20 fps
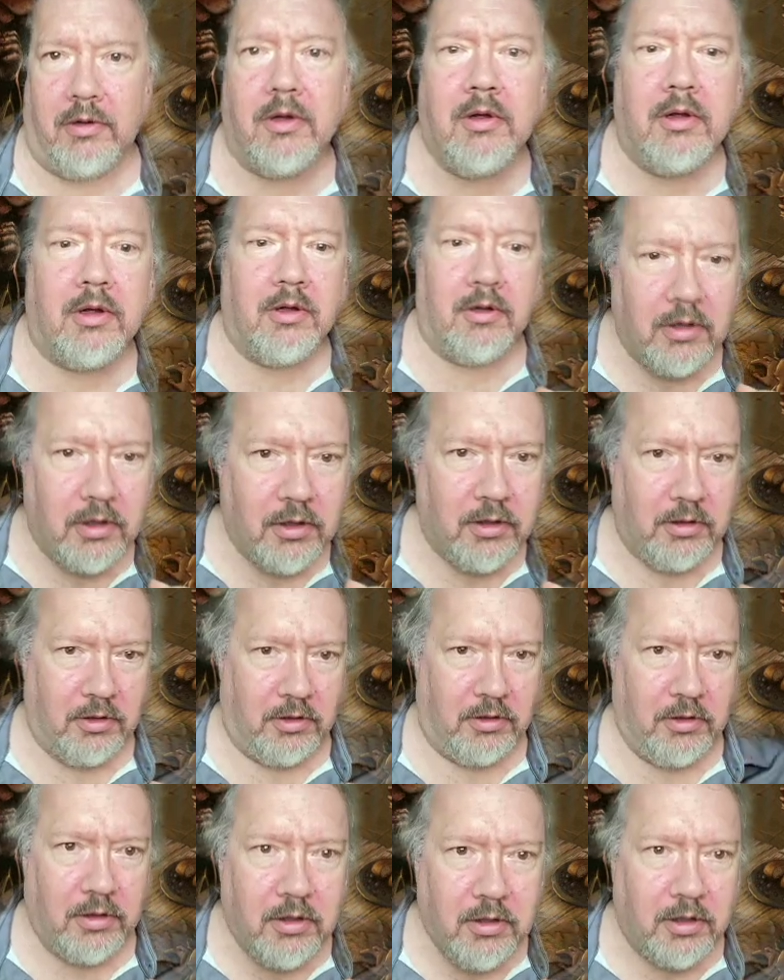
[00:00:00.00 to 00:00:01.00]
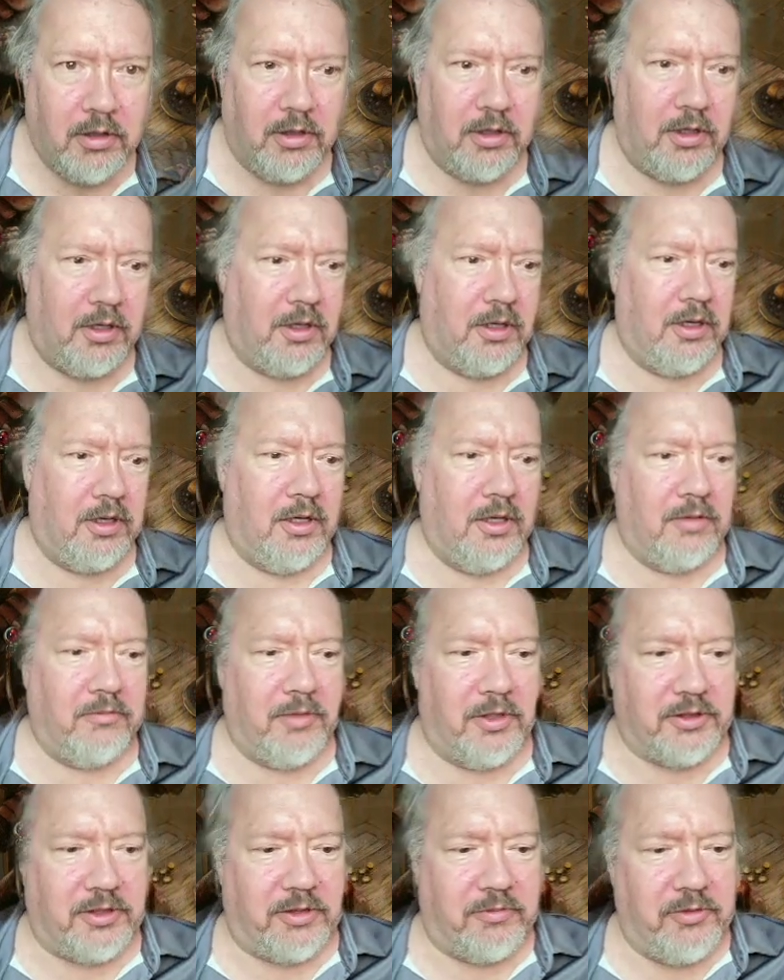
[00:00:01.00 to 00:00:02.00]
was.
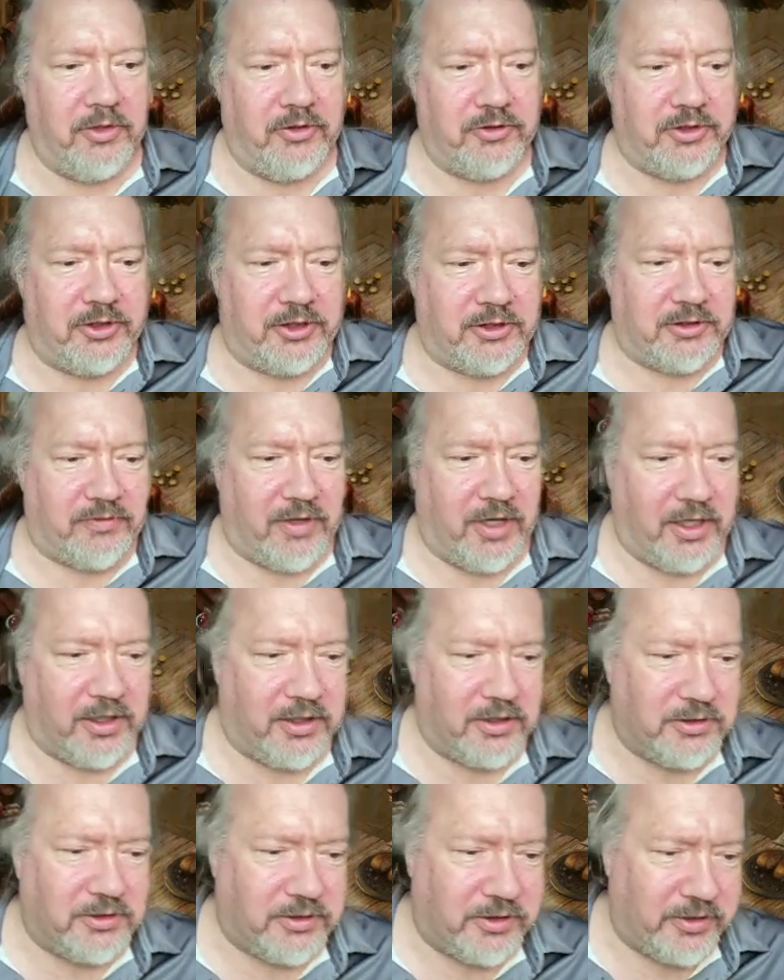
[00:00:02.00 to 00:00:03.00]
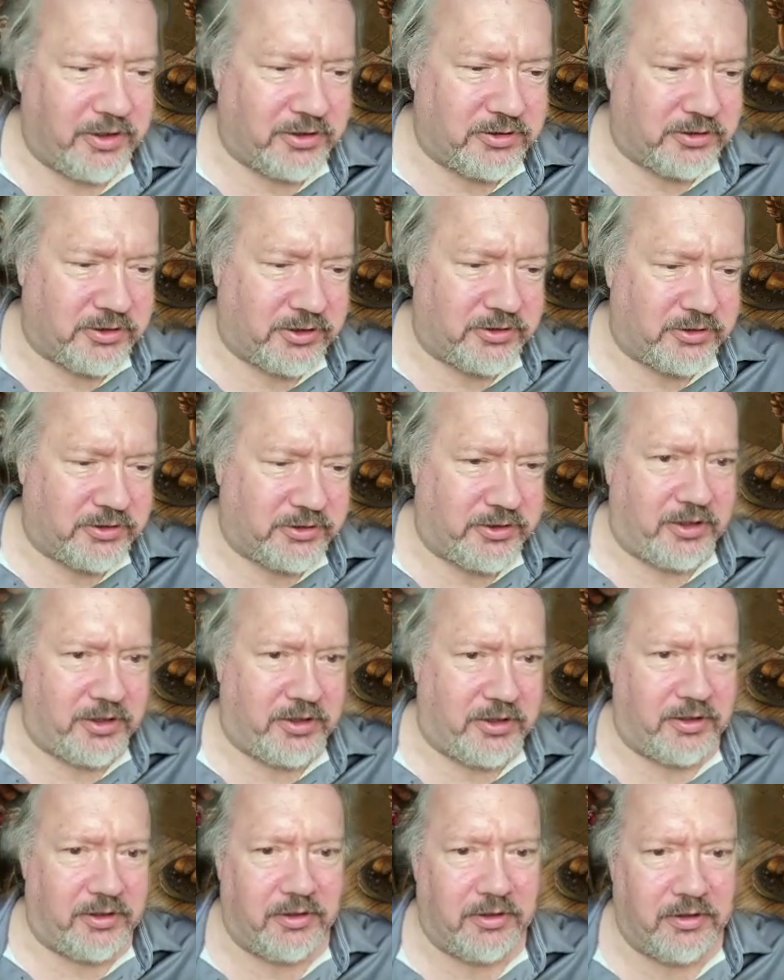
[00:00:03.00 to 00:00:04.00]
But the music is rocking, so let's just take
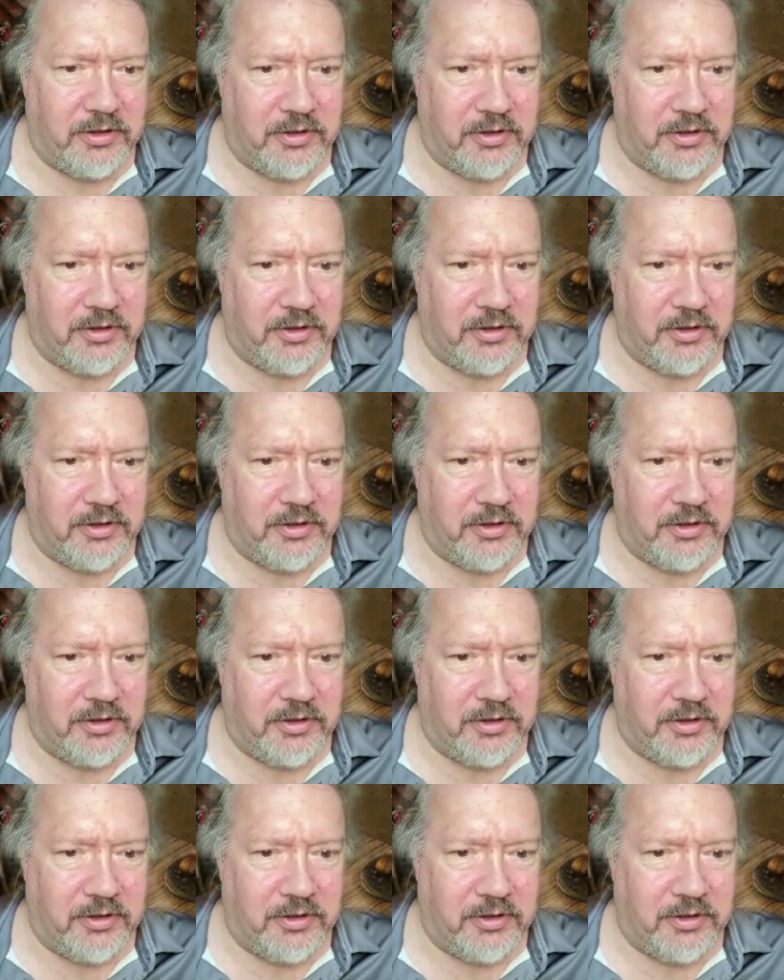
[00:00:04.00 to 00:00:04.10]
a